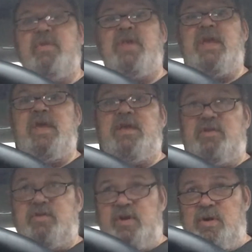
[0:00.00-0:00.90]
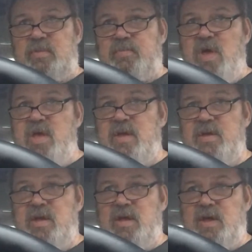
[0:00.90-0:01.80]
the term
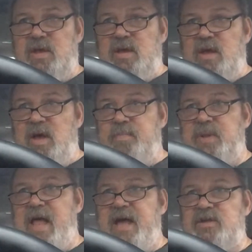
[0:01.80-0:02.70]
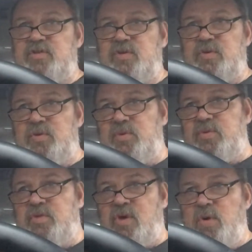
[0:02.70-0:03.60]
applied
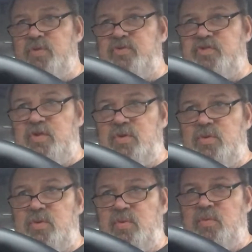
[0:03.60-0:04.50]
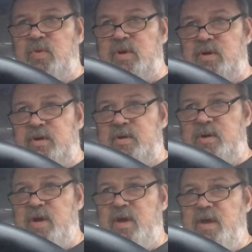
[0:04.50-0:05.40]
to those who were